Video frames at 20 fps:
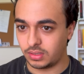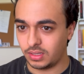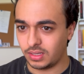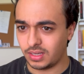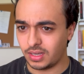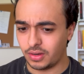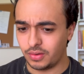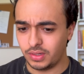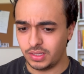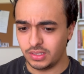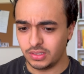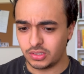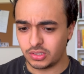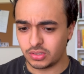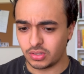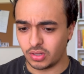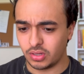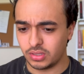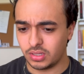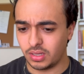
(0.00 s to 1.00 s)
think I already
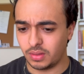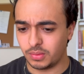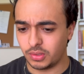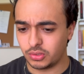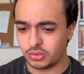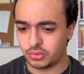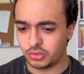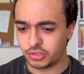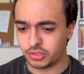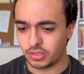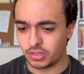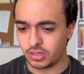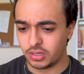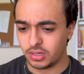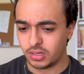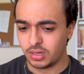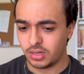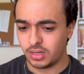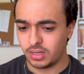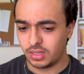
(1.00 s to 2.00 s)
installed it. I'm not too sure.
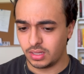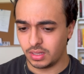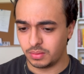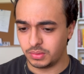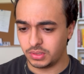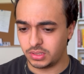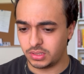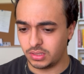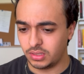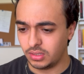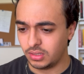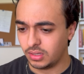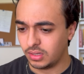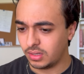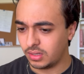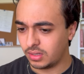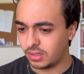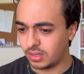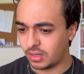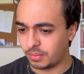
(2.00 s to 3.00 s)
Let me see.
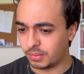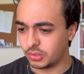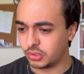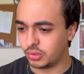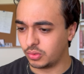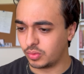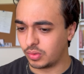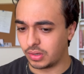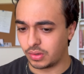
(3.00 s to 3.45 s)
I'm gonna do it